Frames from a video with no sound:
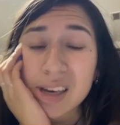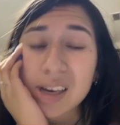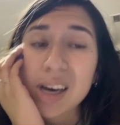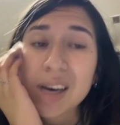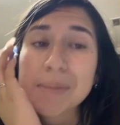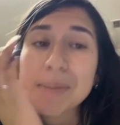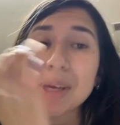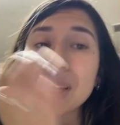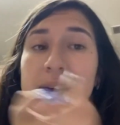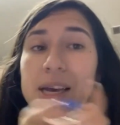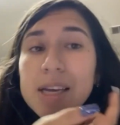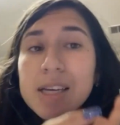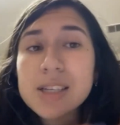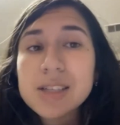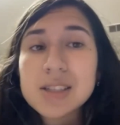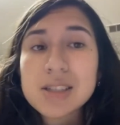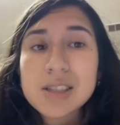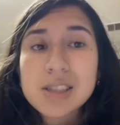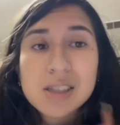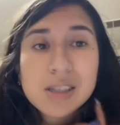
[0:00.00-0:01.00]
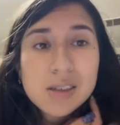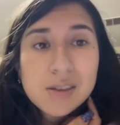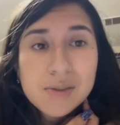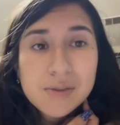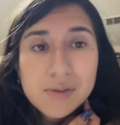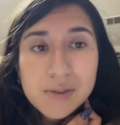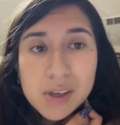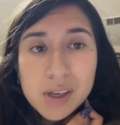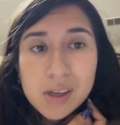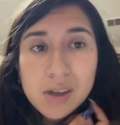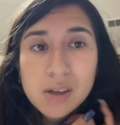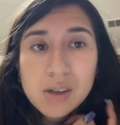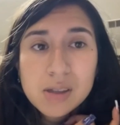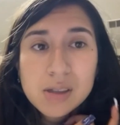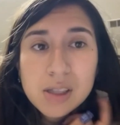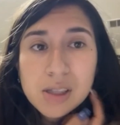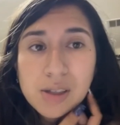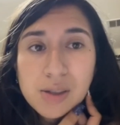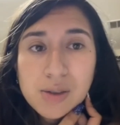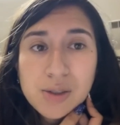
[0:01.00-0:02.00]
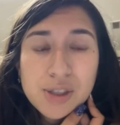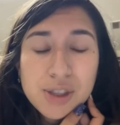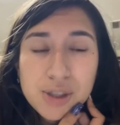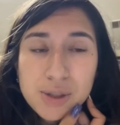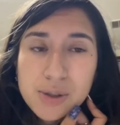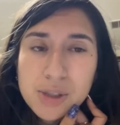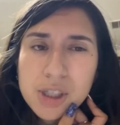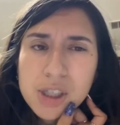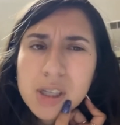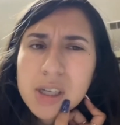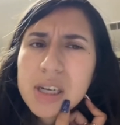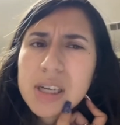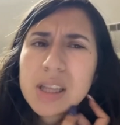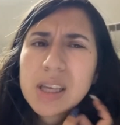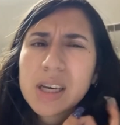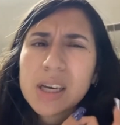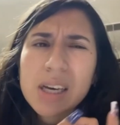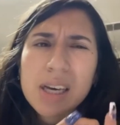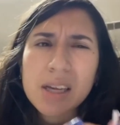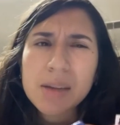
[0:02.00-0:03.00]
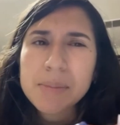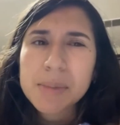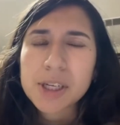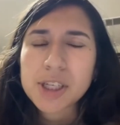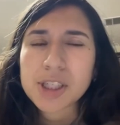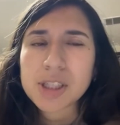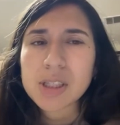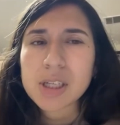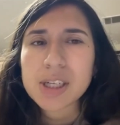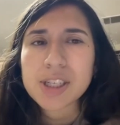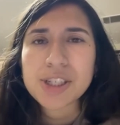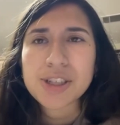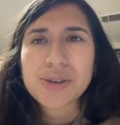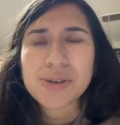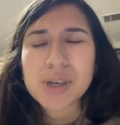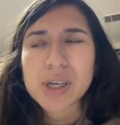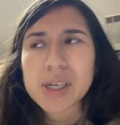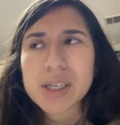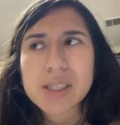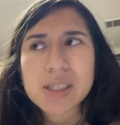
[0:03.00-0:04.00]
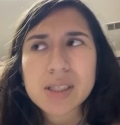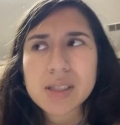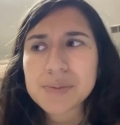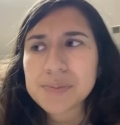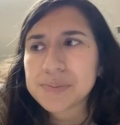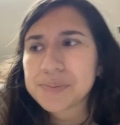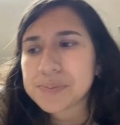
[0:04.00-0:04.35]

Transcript: I mean, I can still feel the little suture. I think I had mentioned that to you guys,